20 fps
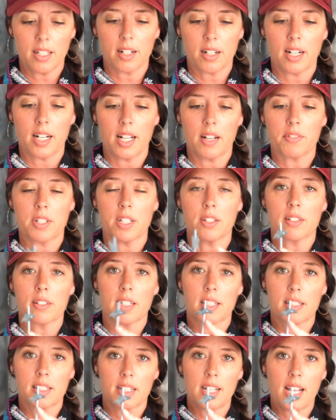you're going to have to use
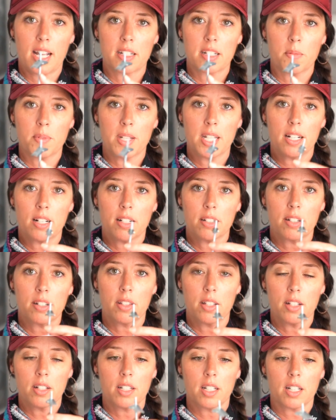this attachment onto
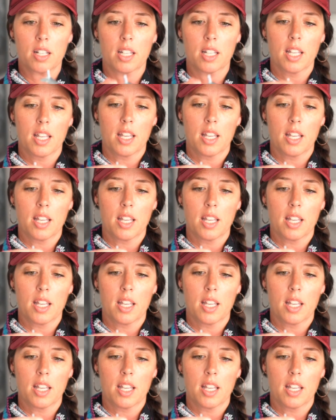the hook.